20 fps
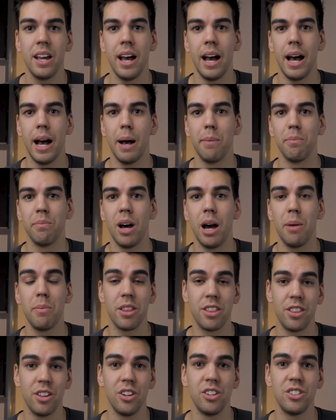I'm a
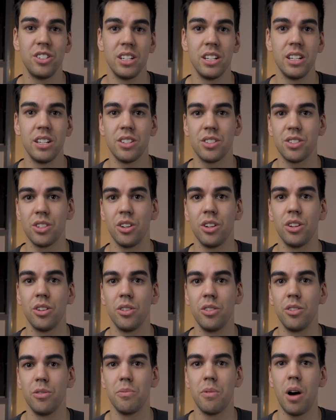third year,
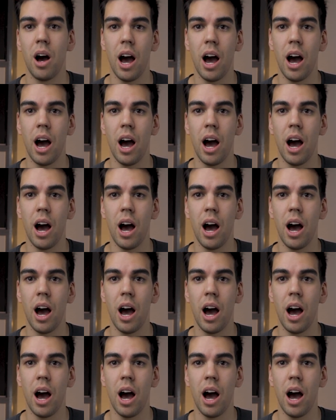so